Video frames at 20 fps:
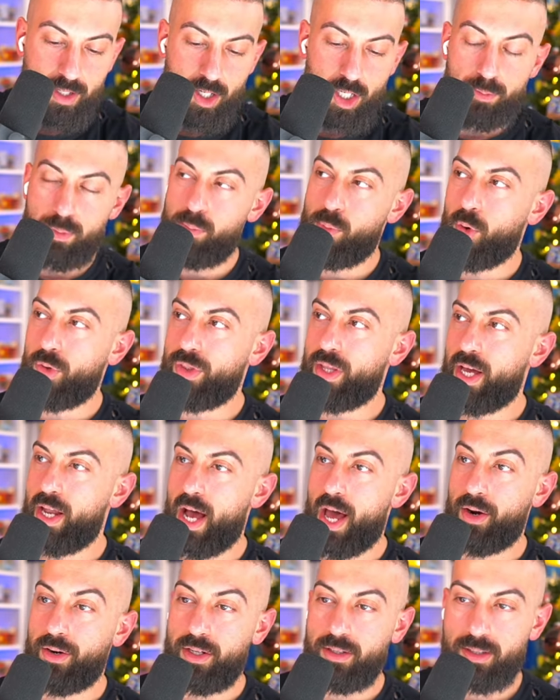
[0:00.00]
Could be more than that.
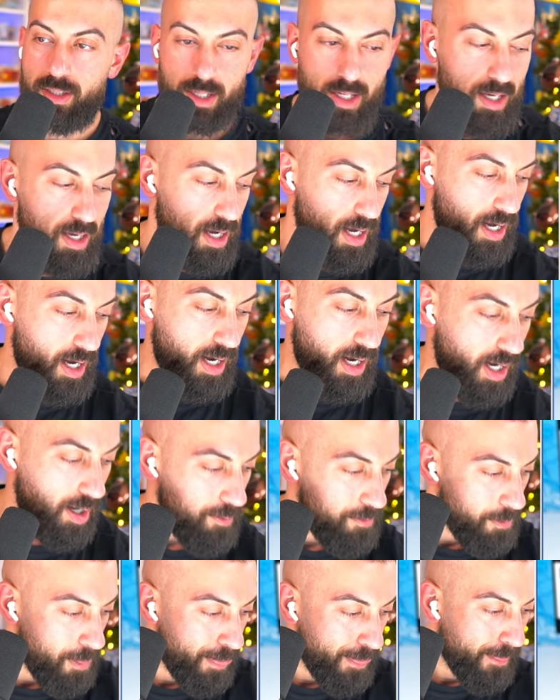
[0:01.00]
I don't know.
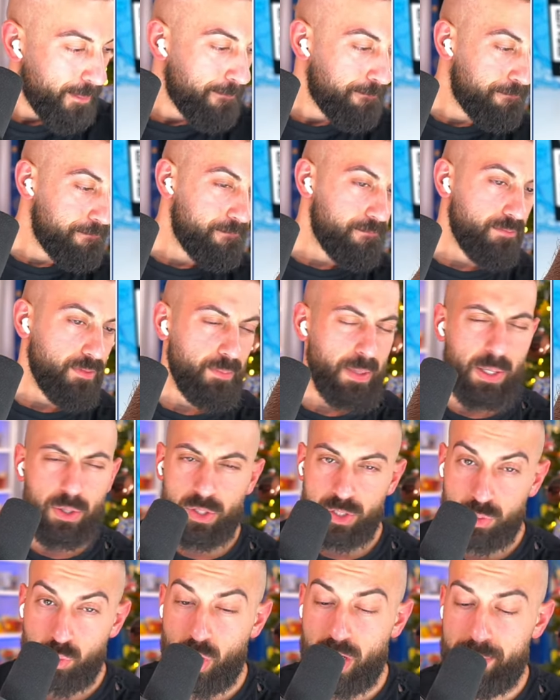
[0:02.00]

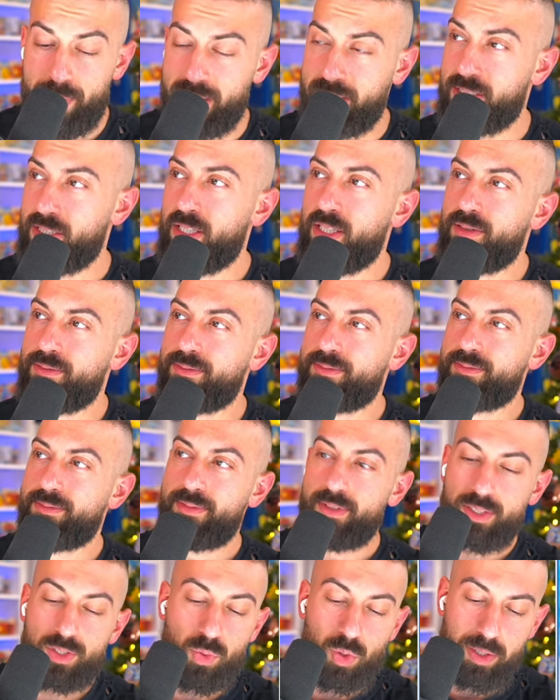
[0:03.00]
Yeah, 20 minutes late.
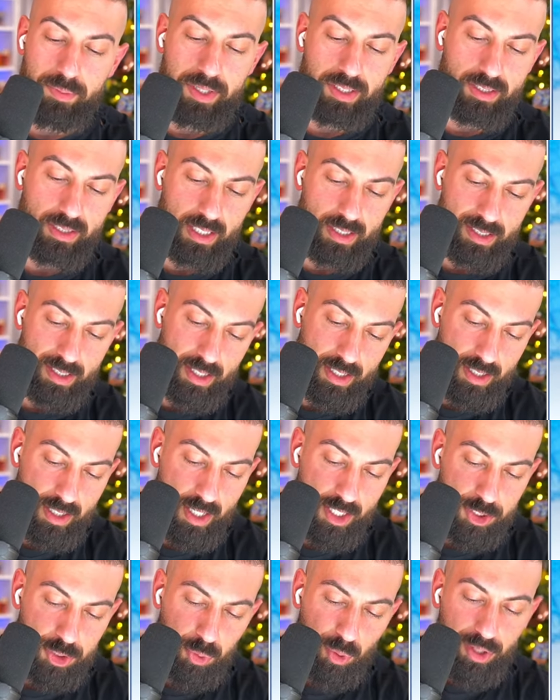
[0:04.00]
20 minutes late today.
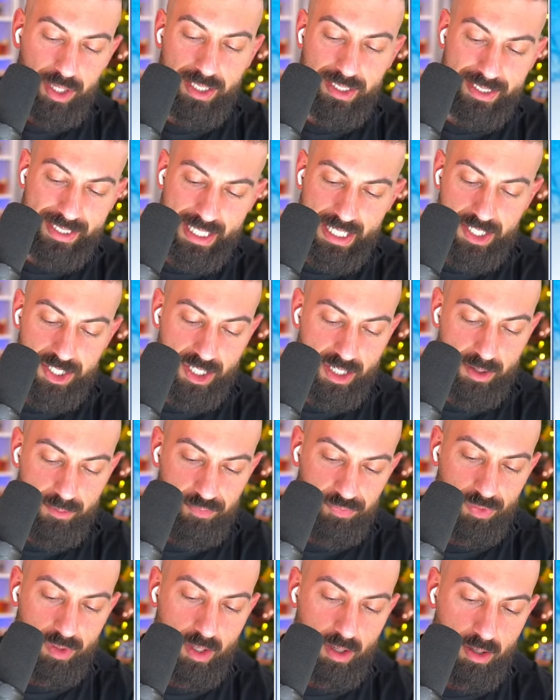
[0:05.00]
Trillion City
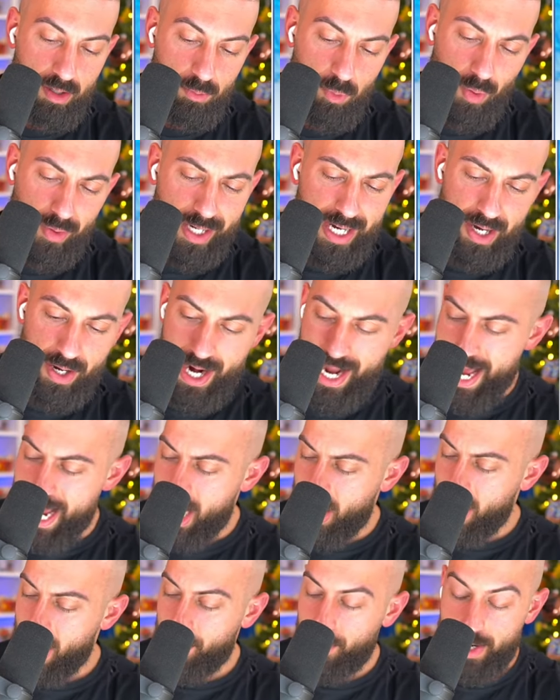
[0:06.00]
Gym. We're here
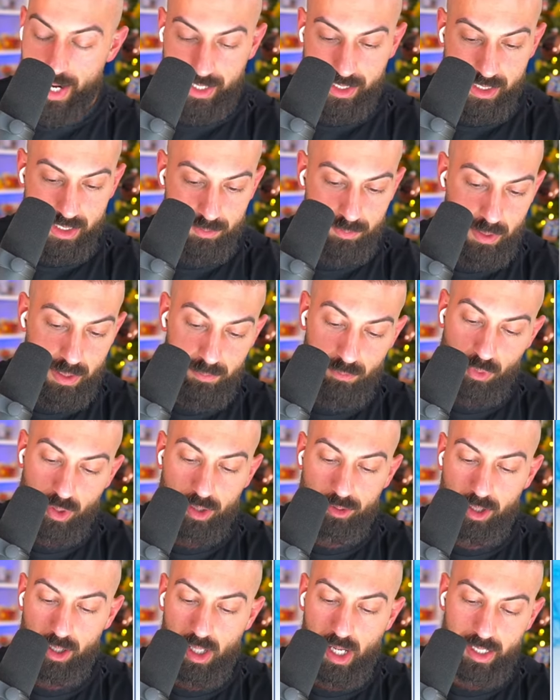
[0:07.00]
now, and we've actually been
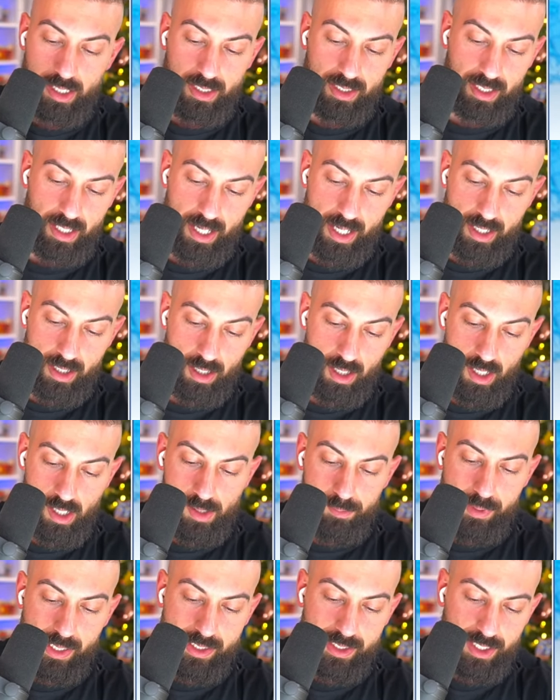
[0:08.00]
really, really lucky today.
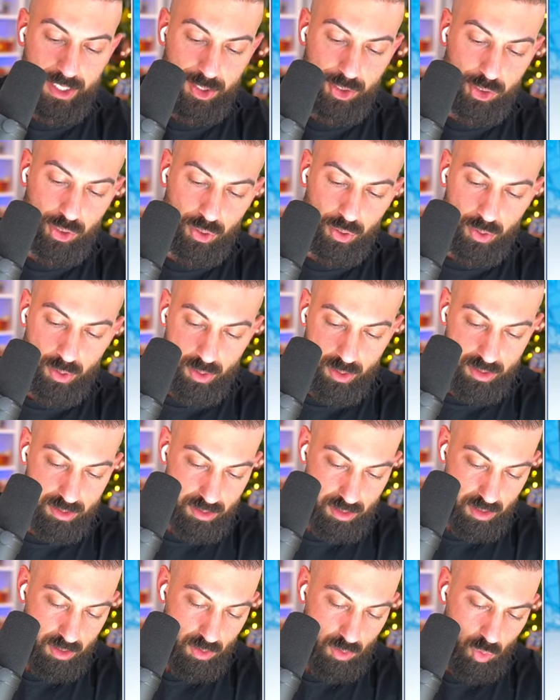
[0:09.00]
Misty's Duel.
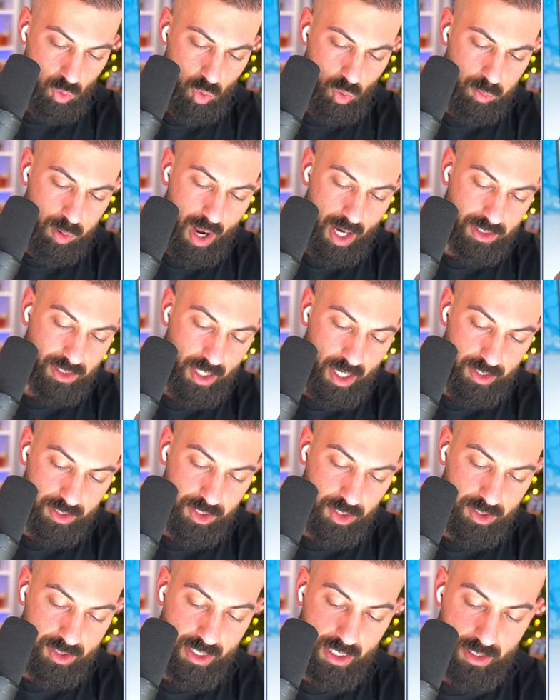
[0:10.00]
Ooh, Brock's Onix.
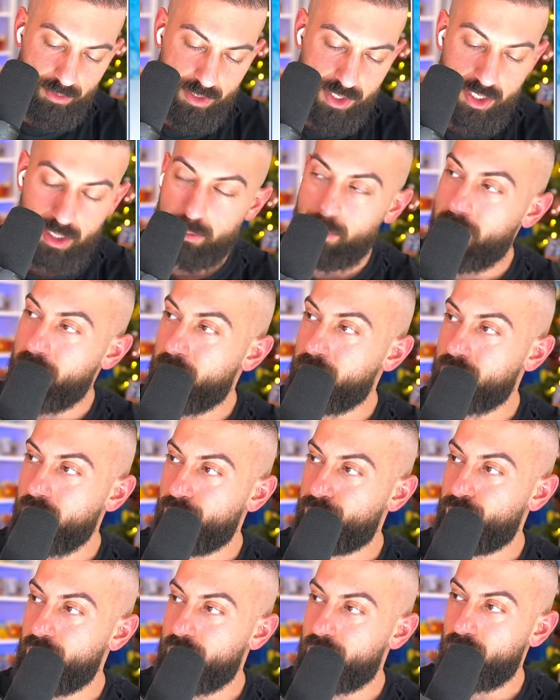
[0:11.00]
You can see the gym leaders are
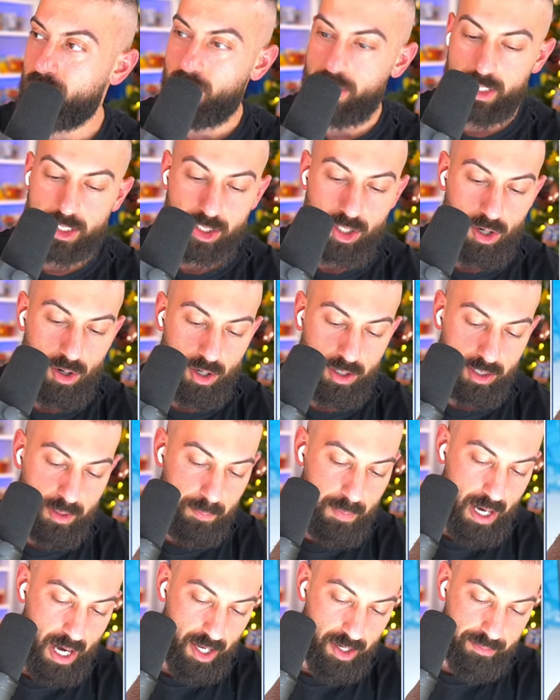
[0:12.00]
featured on each card in the
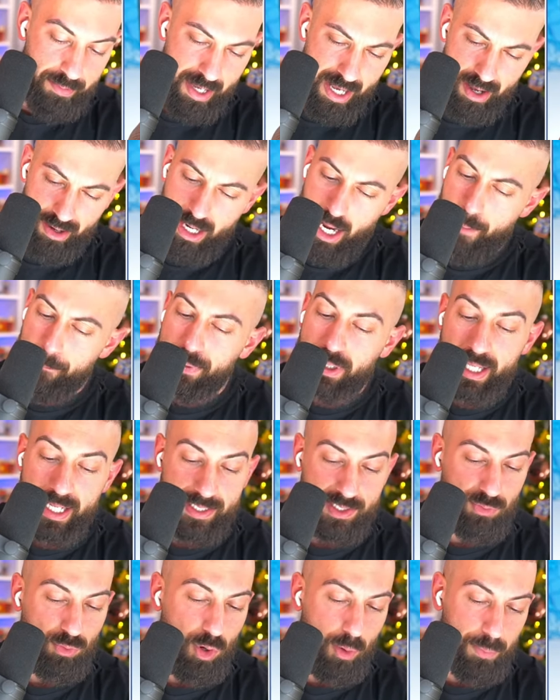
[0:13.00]
bottom. Got
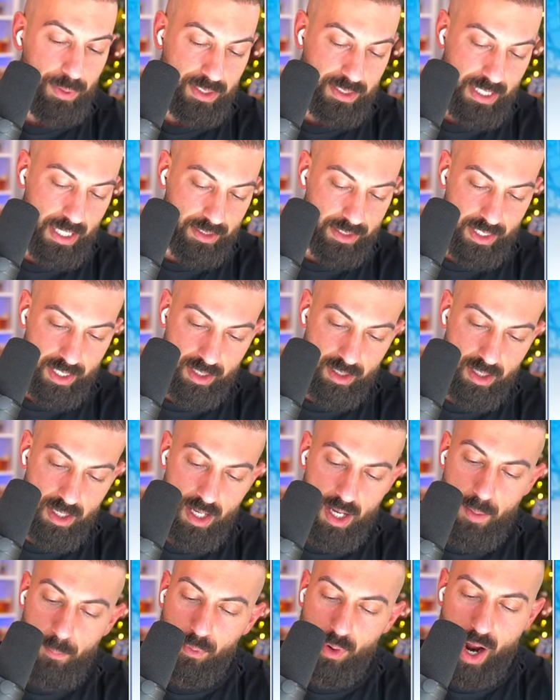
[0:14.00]
Blaine's Vulpix down there.
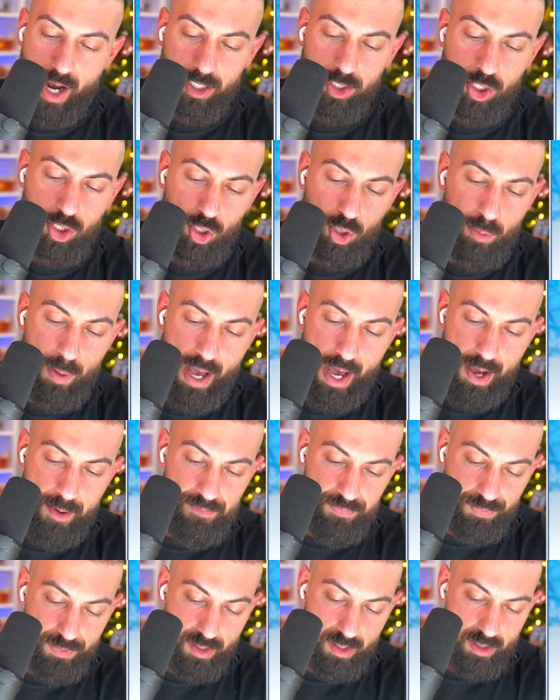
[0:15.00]
Brock Zubat.
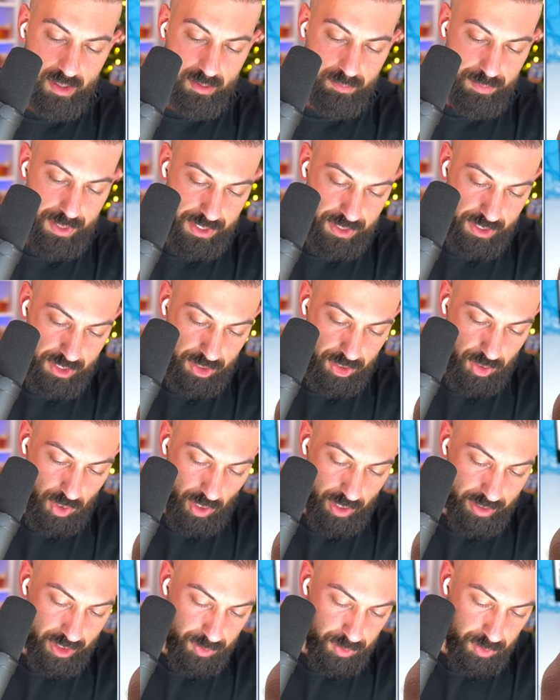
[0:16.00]
Misty's
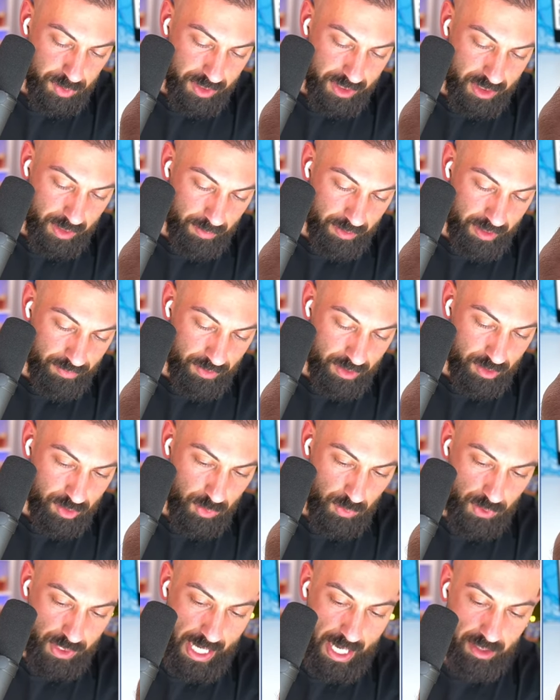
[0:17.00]
Starry. This was released, I believe, in
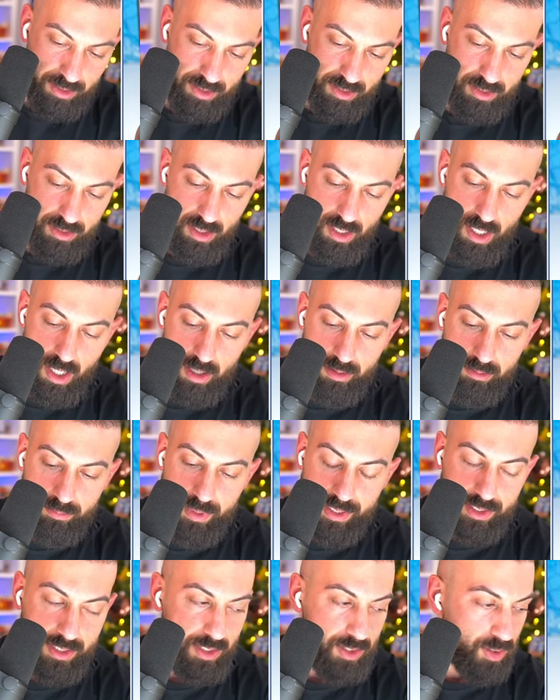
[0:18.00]
2000.
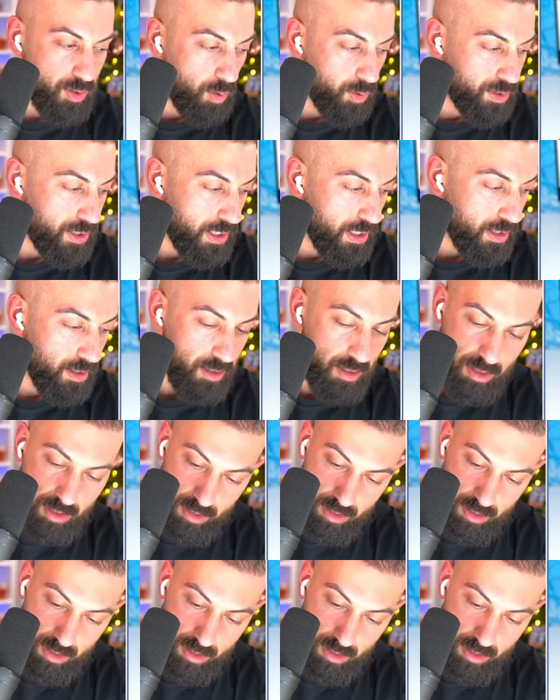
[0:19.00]
Misty's Goldeen.